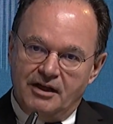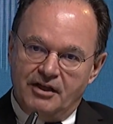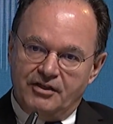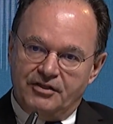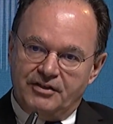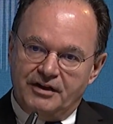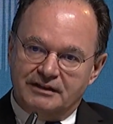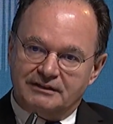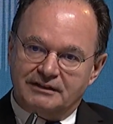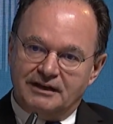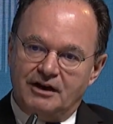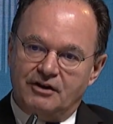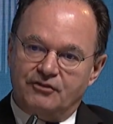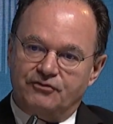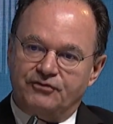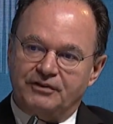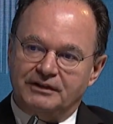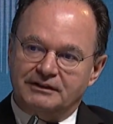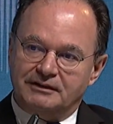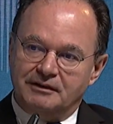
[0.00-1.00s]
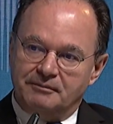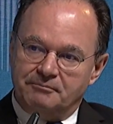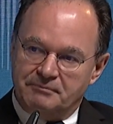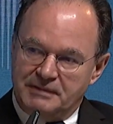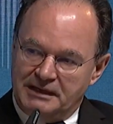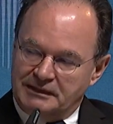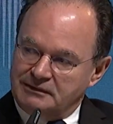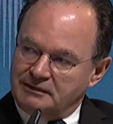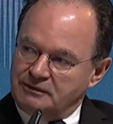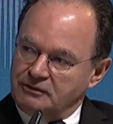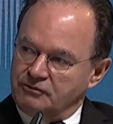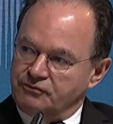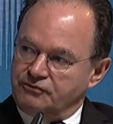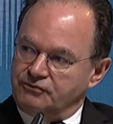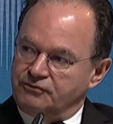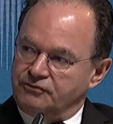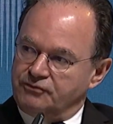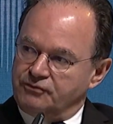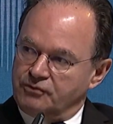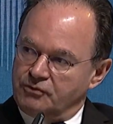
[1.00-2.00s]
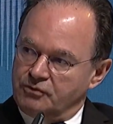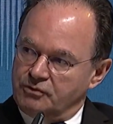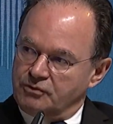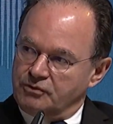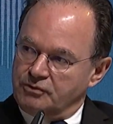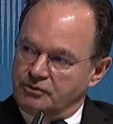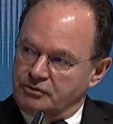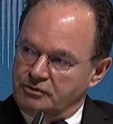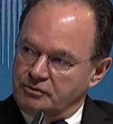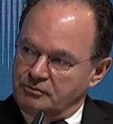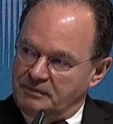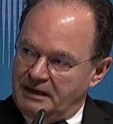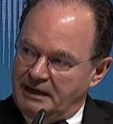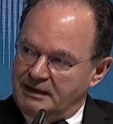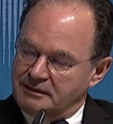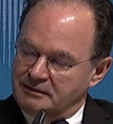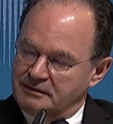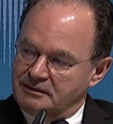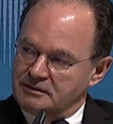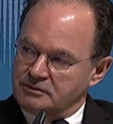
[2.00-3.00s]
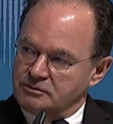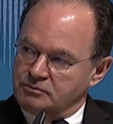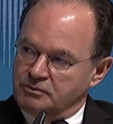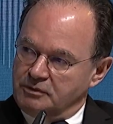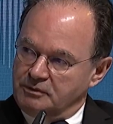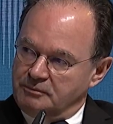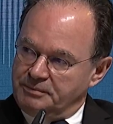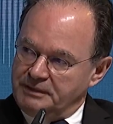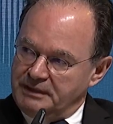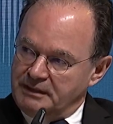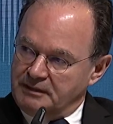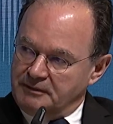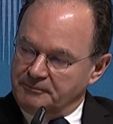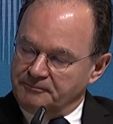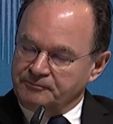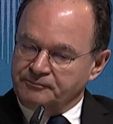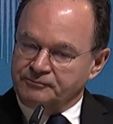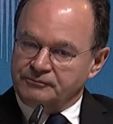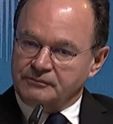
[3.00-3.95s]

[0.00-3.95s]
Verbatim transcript: that are fundamental for humanity's well being.